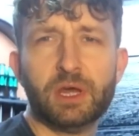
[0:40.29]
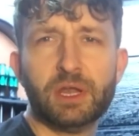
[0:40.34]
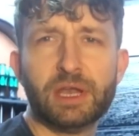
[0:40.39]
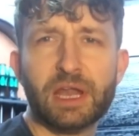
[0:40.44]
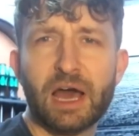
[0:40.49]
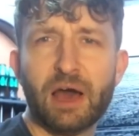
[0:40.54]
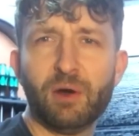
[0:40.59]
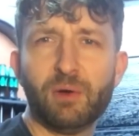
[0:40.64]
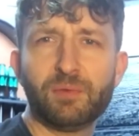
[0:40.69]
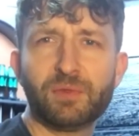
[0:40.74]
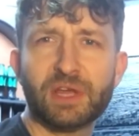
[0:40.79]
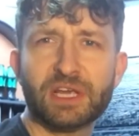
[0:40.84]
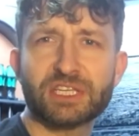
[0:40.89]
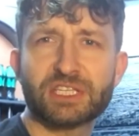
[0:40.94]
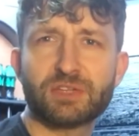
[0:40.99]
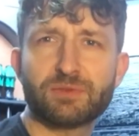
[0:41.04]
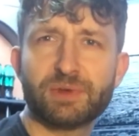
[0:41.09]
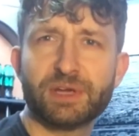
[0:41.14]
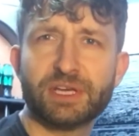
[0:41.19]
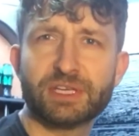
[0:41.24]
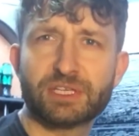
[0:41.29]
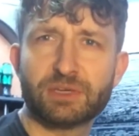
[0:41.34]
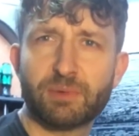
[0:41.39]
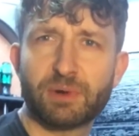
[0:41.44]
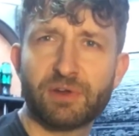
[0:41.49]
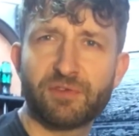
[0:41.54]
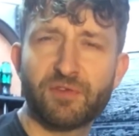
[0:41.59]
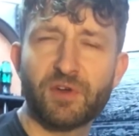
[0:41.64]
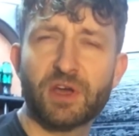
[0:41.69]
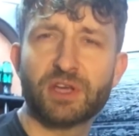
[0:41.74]
Now that's the reason
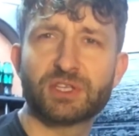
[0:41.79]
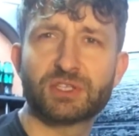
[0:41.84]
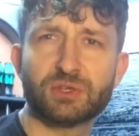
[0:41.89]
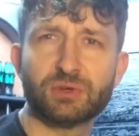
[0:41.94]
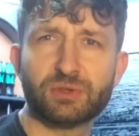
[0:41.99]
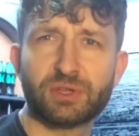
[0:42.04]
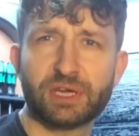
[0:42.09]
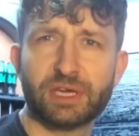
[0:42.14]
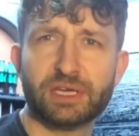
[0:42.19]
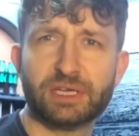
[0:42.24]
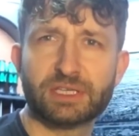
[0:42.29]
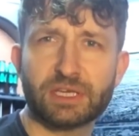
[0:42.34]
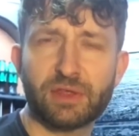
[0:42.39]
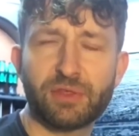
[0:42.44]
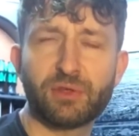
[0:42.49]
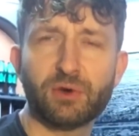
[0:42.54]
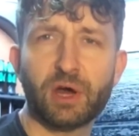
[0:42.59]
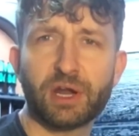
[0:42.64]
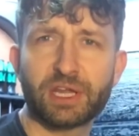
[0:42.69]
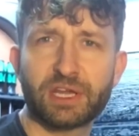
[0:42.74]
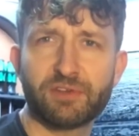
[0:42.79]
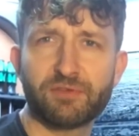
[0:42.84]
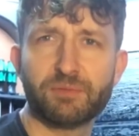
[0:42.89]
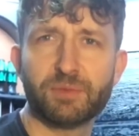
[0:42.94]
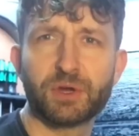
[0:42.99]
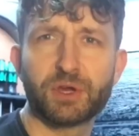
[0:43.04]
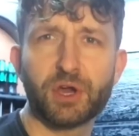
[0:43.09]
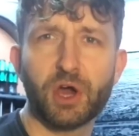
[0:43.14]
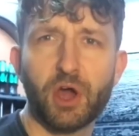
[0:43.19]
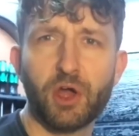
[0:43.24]
when I first saw these I thought I'd give them
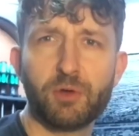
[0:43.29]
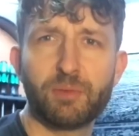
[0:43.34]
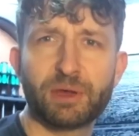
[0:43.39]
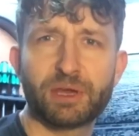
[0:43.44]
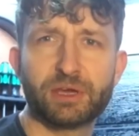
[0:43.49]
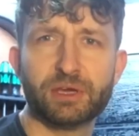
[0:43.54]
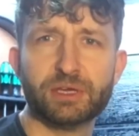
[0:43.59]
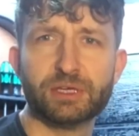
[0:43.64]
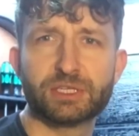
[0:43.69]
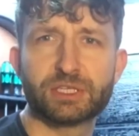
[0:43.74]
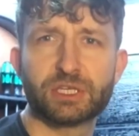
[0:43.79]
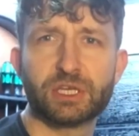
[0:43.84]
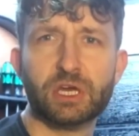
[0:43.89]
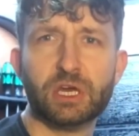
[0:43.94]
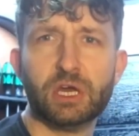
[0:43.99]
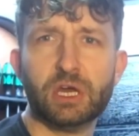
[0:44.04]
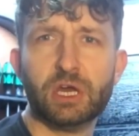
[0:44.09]
a go, because